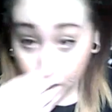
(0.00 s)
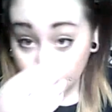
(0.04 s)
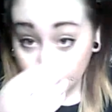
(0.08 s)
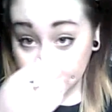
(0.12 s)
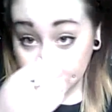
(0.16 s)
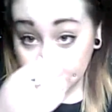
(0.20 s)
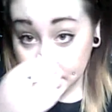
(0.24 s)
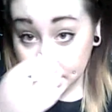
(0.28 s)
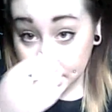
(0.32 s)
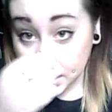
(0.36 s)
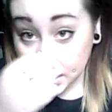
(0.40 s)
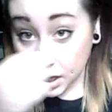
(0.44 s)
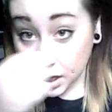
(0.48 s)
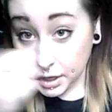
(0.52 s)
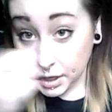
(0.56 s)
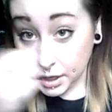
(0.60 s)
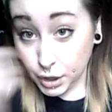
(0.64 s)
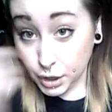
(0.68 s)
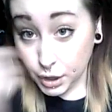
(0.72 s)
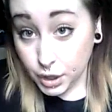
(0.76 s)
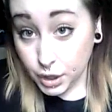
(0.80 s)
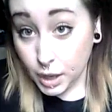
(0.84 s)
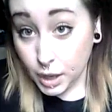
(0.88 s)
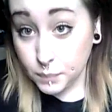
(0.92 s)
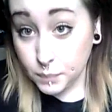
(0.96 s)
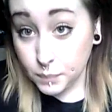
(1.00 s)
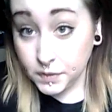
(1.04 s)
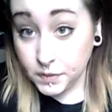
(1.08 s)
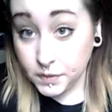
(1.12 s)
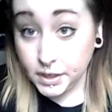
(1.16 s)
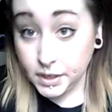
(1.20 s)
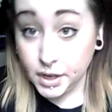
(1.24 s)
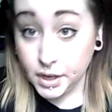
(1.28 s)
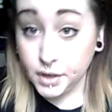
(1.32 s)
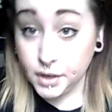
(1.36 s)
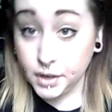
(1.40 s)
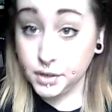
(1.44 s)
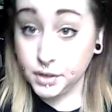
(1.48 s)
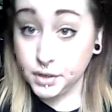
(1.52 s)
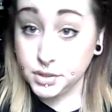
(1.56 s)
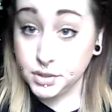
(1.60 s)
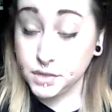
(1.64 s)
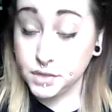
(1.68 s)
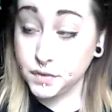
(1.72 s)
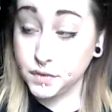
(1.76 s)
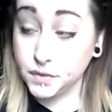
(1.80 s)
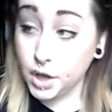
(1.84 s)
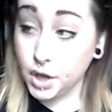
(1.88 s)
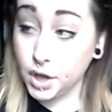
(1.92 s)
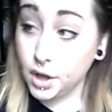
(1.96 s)
I did kind of look up videos
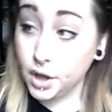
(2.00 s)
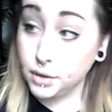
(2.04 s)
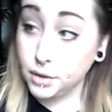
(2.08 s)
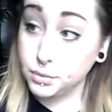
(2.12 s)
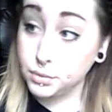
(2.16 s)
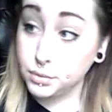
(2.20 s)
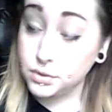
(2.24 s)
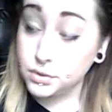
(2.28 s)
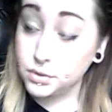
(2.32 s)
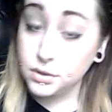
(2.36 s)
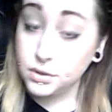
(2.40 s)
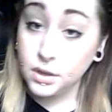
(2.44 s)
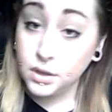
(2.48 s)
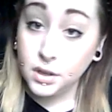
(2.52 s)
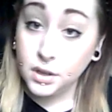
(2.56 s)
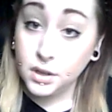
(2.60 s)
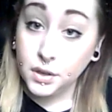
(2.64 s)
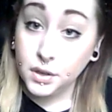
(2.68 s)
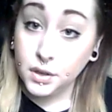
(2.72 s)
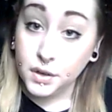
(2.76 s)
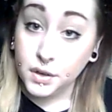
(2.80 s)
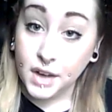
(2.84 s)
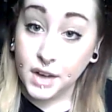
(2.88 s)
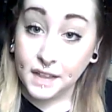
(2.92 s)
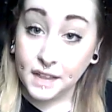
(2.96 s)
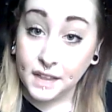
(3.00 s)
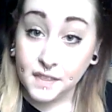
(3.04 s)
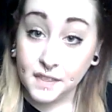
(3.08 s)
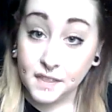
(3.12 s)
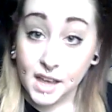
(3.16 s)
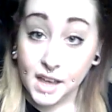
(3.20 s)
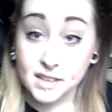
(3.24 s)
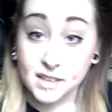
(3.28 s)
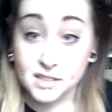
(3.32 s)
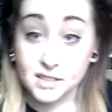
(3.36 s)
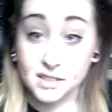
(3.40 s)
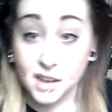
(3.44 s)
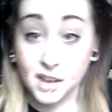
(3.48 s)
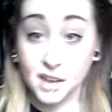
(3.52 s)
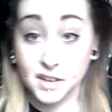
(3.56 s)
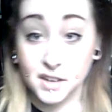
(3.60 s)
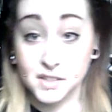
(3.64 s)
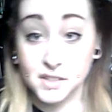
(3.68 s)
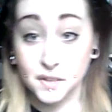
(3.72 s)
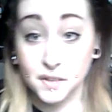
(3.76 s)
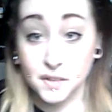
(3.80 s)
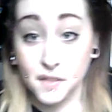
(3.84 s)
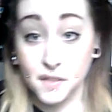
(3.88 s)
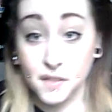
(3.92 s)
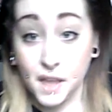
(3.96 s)
of girls who'd had theirs done and
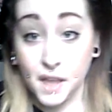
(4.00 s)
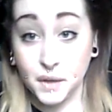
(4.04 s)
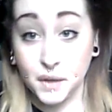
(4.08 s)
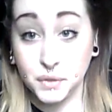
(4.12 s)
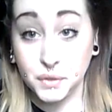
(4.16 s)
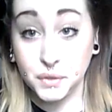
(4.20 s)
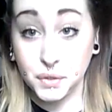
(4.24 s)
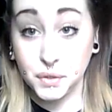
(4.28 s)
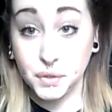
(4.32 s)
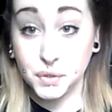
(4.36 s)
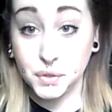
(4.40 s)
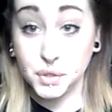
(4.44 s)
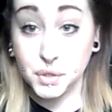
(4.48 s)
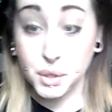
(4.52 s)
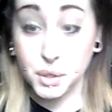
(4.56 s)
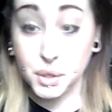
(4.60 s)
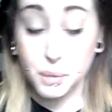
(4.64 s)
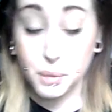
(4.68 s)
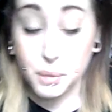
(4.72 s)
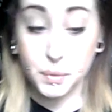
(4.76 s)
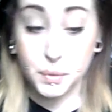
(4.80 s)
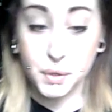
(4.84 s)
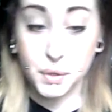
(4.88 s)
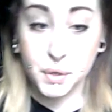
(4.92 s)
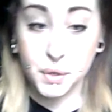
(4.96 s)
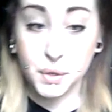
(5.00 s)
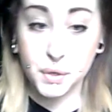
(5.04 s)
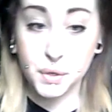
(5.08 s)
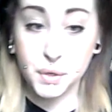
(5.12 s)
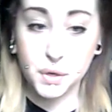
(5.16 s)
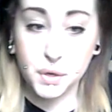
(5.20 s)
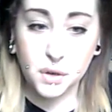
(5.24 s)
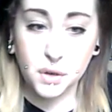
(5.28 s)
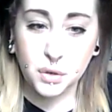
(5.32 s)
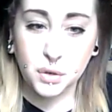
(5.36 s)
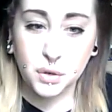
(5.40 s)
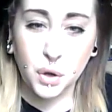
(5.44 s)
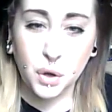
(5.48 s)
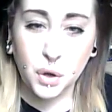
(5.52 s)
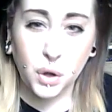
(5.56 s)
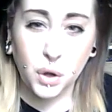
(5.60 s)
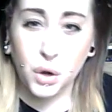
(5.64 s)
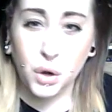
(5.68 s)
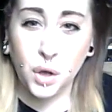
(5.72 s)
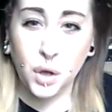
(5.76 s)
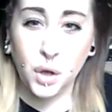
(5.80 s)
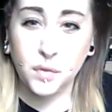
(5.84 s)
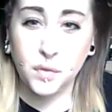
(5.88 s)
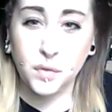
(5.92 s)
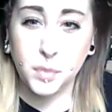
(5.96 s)
stuff like that on YouTube, and not a
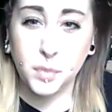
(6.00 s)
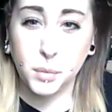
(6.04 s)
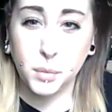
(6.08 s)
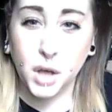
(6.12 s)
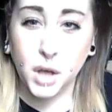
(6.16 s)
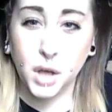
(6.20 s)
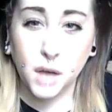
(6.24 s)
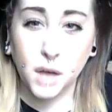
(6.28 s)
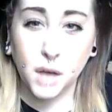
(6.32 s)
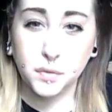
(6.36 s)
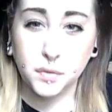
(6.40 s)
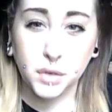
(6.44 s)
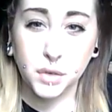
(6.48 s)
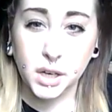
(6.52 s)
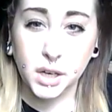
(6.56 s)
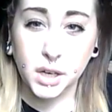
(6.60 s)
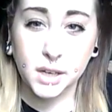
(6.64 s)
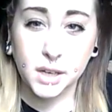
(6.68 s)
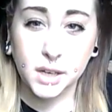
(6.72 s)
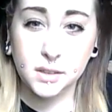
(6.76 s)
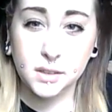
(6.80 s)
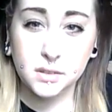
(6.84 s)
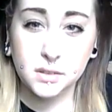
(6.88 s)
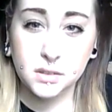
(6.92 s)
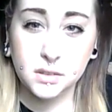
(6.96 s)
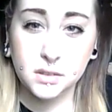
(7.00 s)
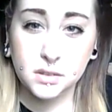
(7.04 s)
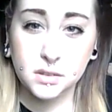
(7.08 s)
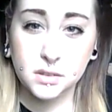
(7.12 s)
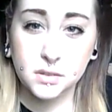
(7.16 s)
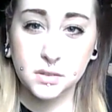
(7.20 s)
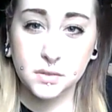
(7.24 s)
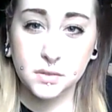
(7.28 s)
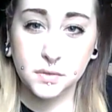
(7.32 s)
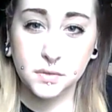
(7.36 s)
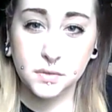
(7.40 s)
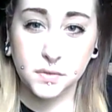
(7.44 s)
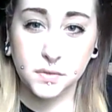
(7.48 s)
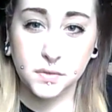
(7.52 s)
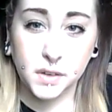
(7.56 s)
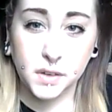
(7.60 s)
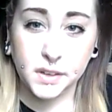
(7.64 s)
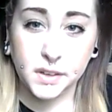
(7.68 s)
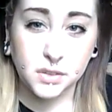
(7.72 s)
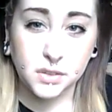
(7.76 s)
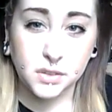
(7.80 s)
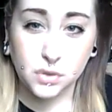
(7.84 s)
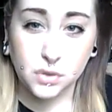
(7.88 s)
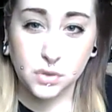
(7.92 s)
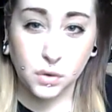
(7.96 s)
lot of them cover it
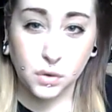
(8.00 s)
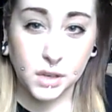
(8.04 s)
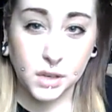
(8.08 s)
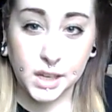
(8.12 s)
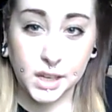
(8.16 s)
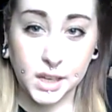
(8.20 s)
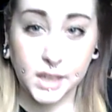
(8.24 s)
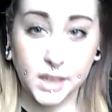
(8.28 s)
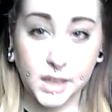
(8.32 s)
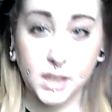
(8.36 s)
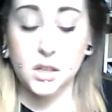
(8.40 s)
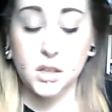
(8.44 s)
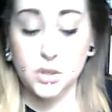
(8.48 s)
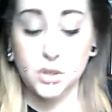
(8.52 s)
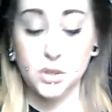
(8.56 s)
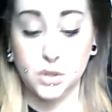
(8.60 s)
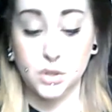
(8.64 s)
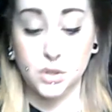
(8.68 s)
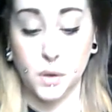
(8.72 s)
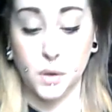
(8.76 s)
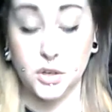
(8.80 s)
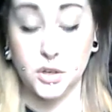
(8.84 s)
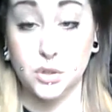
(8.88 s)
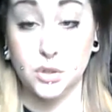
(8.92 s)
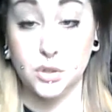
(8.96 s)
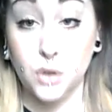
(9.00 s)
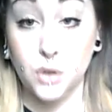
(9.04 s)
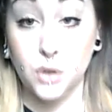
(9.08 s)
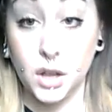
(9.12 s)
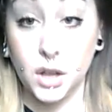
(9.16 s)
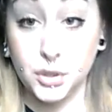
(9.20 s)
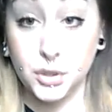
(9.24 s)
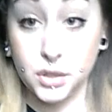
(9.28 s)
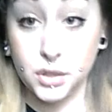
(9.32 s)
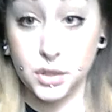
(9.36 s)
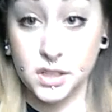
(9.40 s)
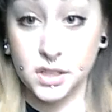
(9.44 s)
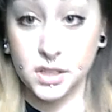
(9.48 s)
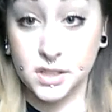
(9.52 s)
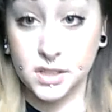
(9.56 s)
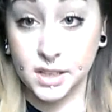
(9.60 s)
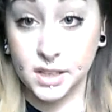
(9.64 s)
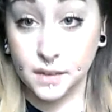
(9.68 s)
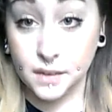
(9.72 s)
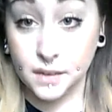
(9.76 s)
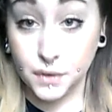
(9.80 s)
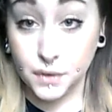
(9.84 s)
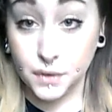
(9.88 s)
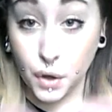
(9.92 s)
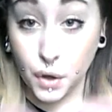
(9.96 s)
very strongly. So I just thought I'd do this to give